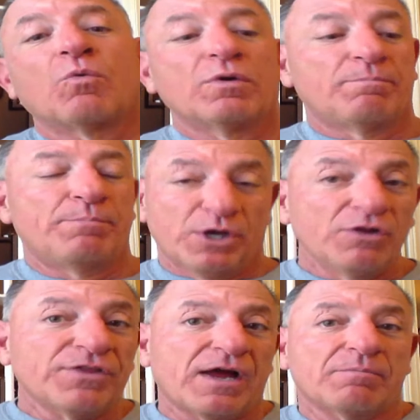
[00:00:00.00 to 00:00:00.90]
would
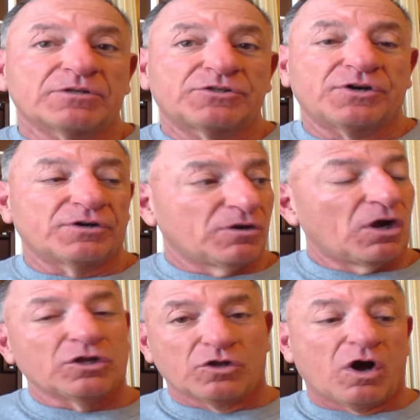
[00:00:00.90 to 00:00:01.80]
build that material
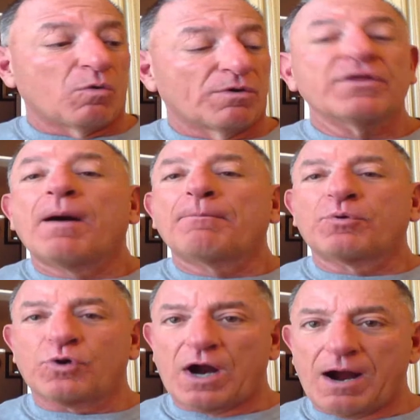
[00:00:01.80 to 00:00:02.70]
along with
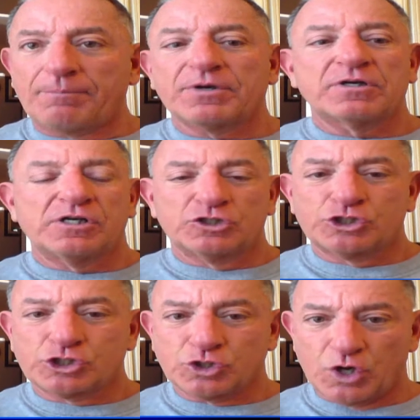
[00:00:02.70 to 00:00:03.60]
proper
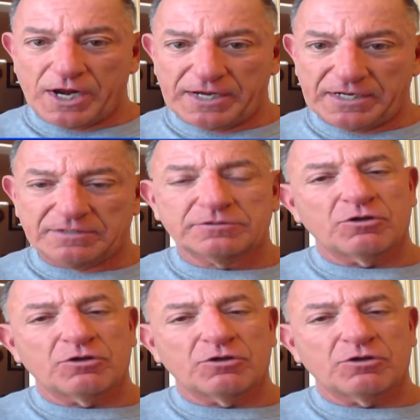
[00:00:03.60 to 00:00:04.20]
training.